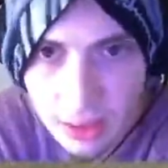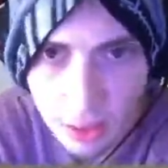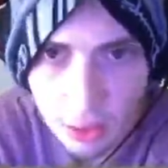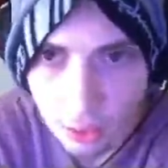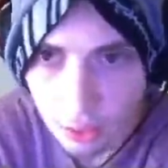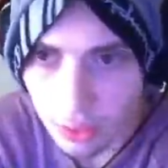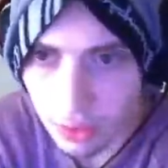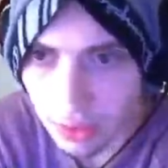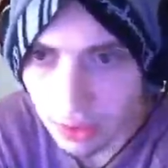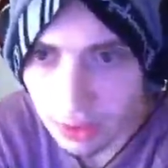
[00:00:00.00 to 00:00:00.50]

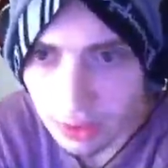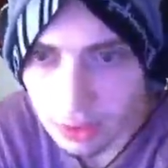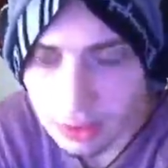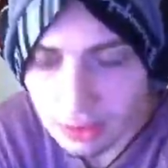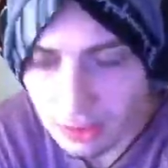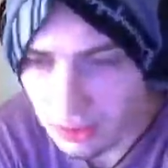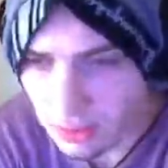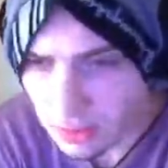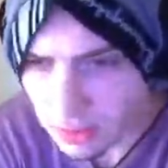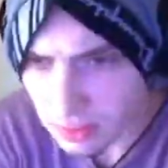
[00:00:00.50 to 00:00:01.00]
or
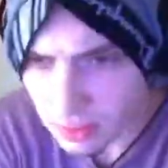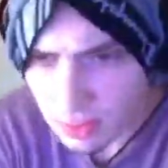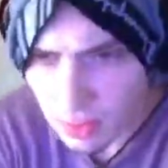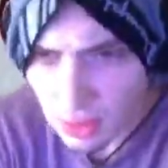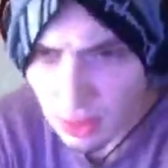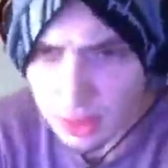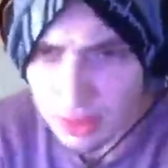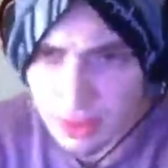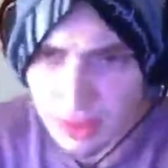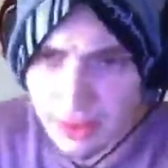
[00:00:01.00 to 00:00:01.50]

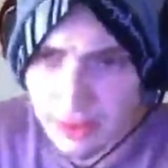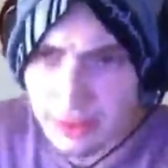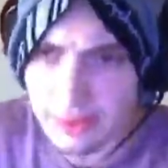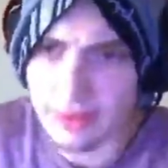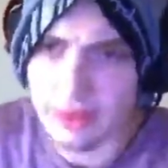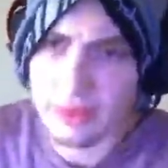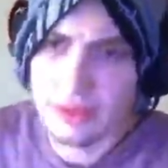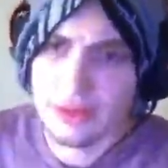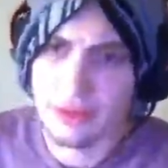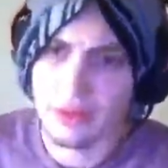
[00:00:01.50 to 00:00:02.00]

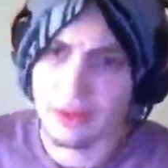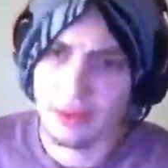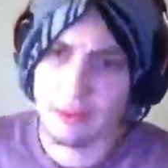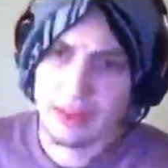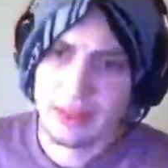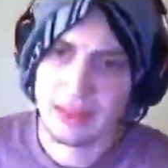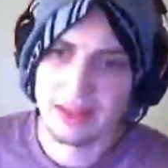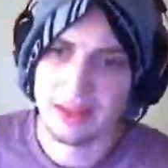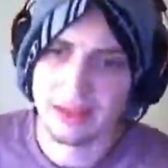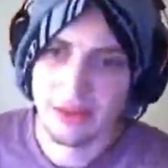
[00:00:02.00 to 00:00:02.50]
you know what I mean?